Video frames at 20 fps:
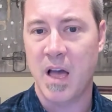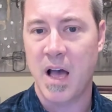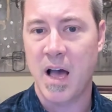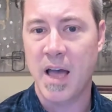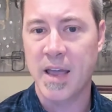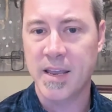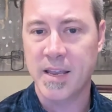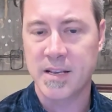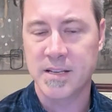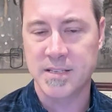
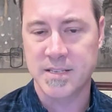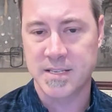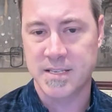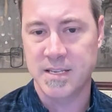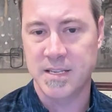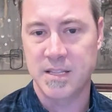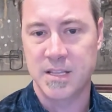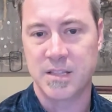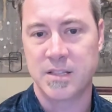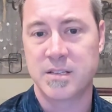I can
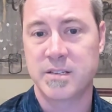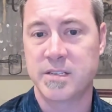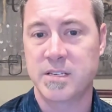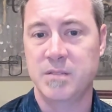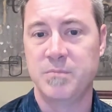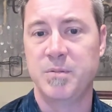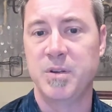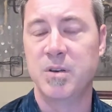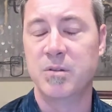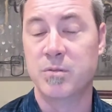see that the
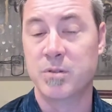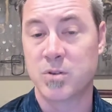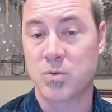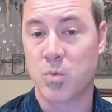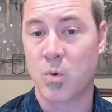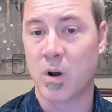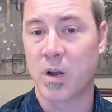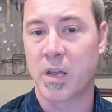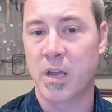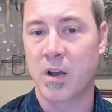CPU is
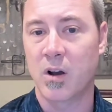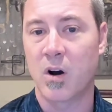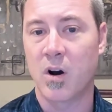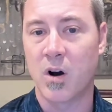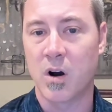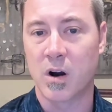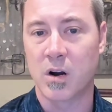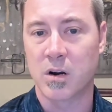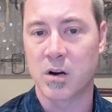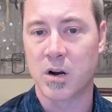working
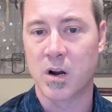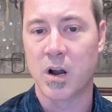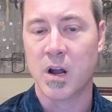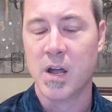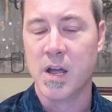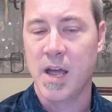harder